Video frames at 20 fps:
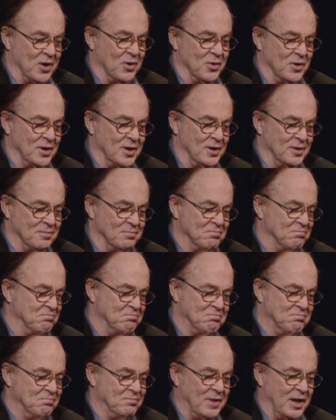Darren, and
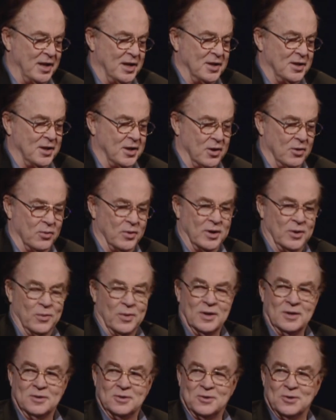they didn't care
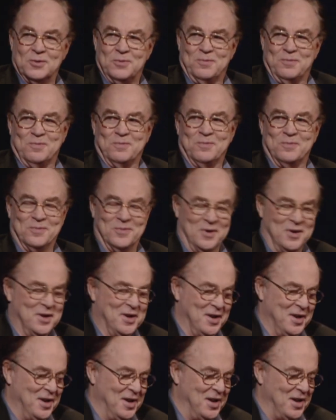anyway. So
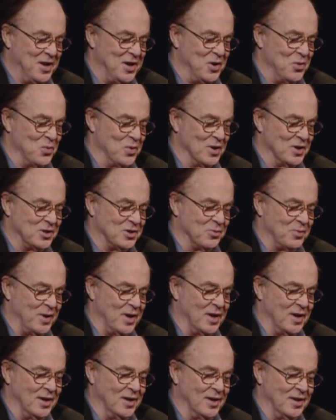he was the
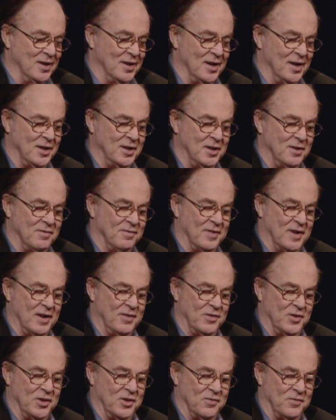man, and I did
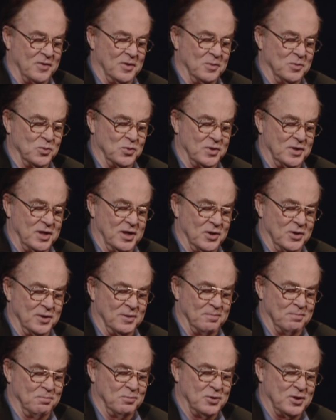five other films with
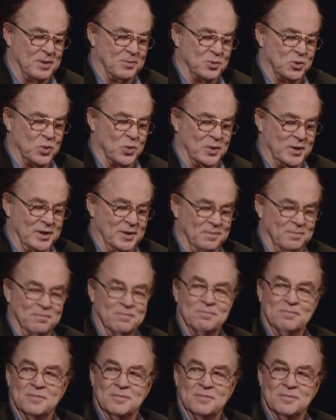Darren subsequently.